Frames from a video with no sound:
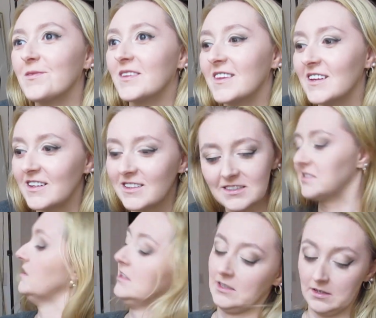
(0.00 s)
with this.
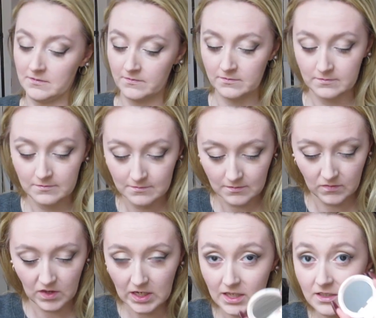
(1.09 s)

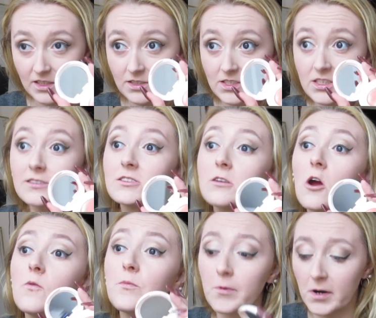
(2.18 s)
Like, it's just so
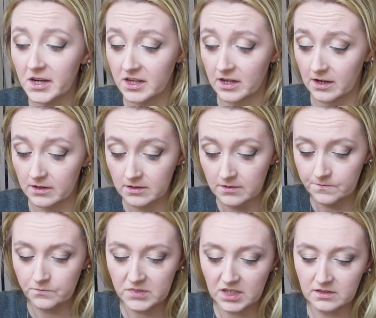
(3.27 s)
pretty.
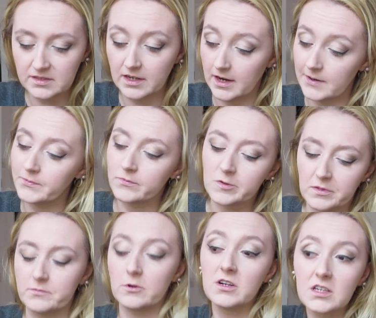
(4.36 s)
But I'll tap on my
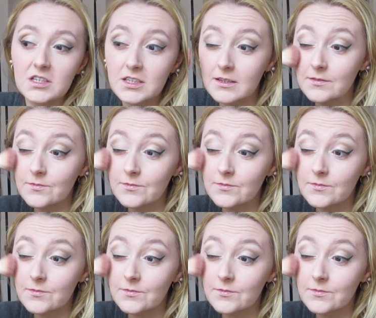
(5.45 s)
brush